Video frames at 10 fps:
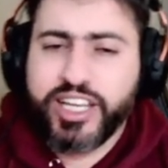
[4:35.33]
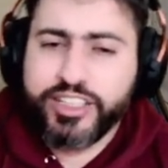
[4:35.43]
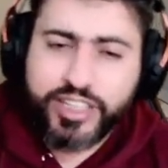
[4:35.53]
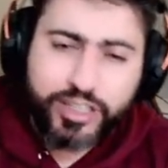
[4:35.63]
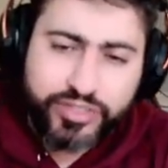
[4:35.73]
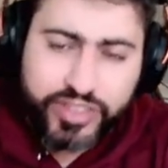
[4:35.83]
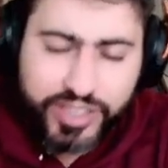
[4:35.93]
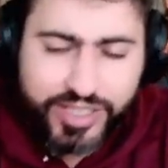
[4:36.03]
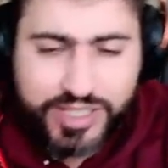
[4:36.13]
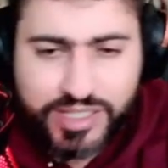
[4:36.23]
and none of
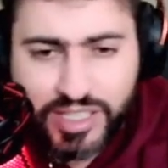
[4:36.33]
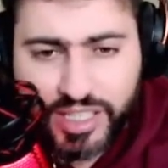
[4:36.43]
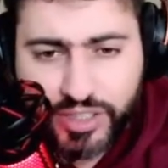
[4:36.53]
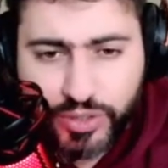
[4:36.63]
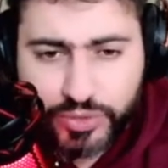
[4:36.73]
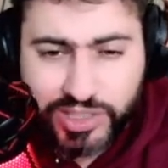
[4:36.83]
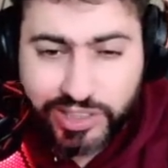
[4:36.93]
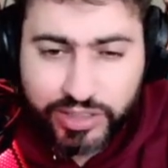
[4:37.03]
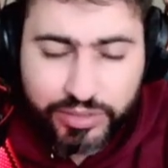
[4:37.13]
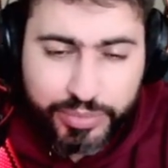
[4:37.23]
these KO
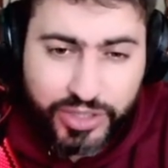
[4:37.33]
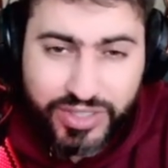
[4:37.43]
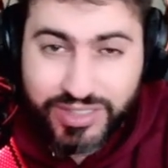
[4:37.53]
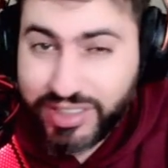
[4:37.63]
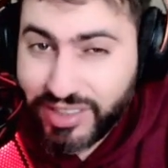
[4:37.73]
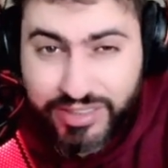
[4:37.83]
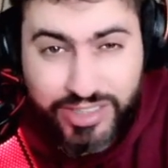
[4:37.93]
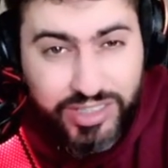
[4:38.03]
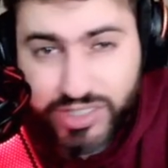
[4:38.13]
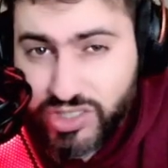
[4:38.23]
Ducket because Ducket is
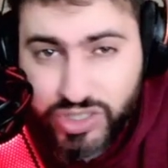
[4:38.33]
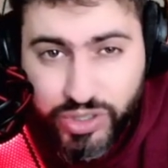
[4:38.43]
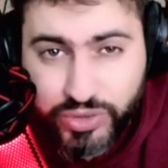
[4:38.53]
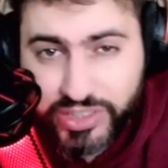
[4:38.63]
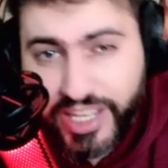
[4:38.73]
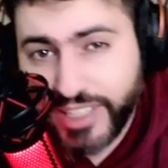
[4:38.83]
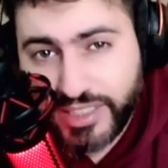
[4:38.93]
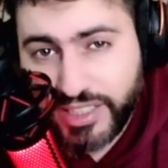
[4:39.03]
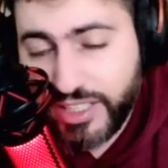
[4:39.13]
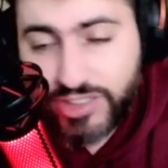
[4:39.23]
just so tanky and